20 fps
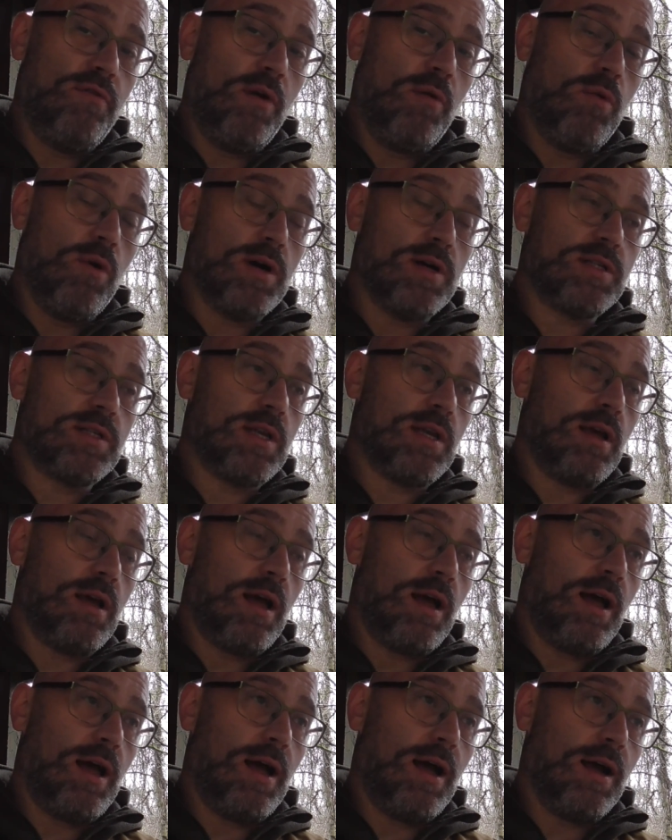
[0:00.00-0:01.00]
viewers,
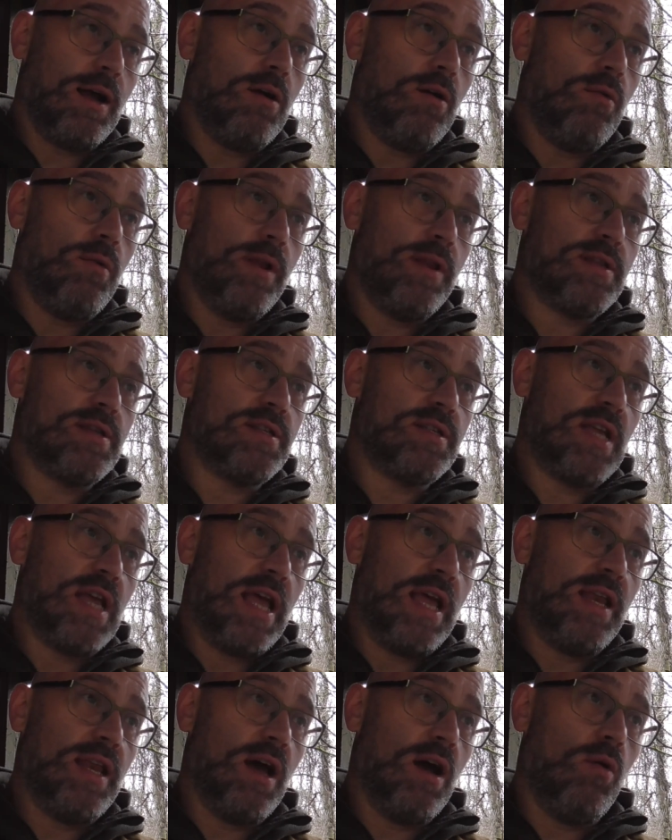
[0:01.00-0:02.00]
are going to
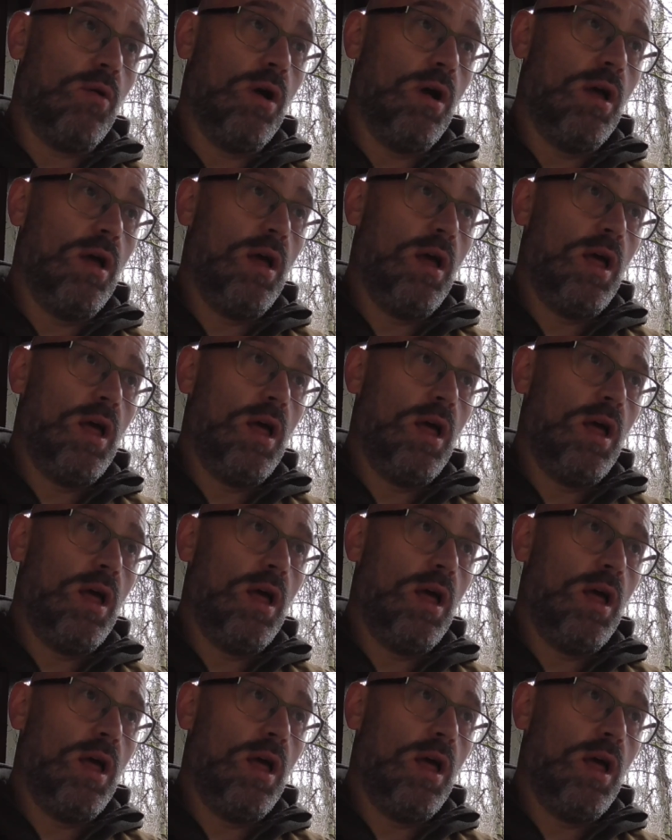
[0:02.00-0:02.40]
say no,